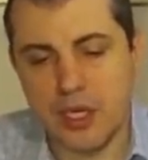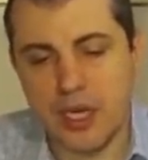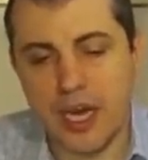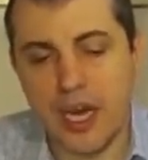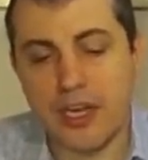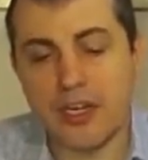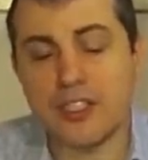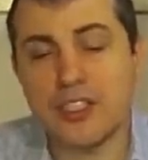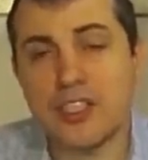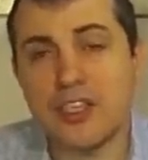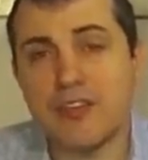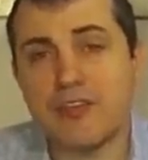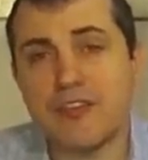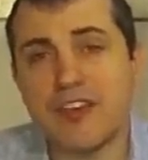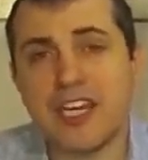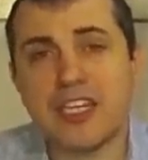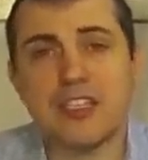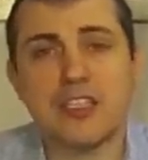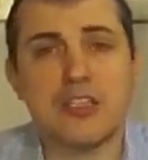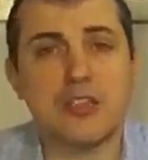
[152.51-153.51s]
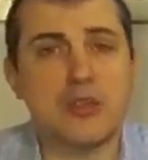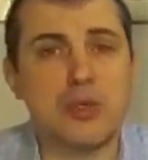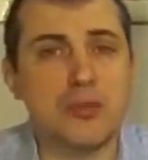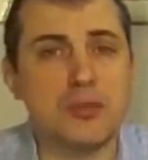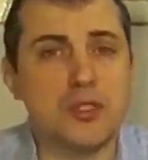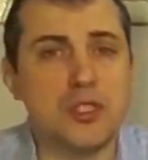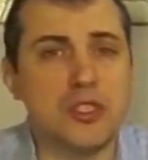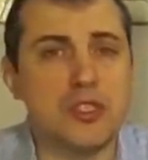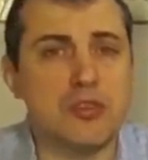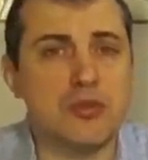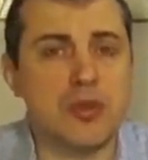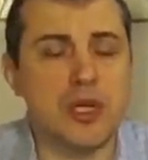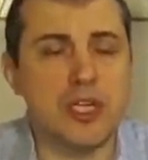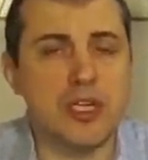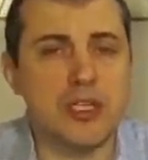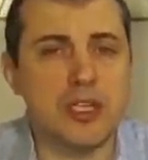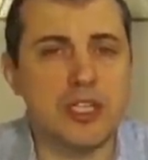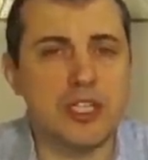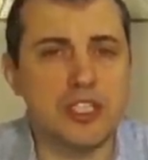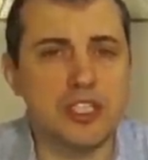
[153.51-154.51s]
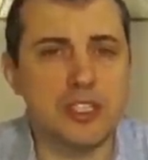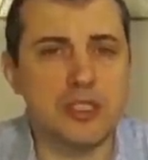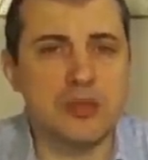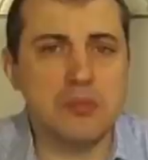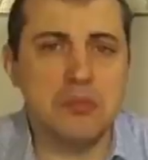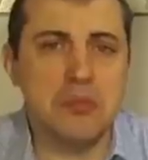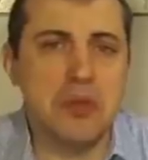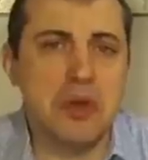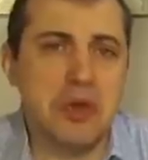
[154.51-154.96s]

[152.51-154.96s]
How does it affect encryption and regulation?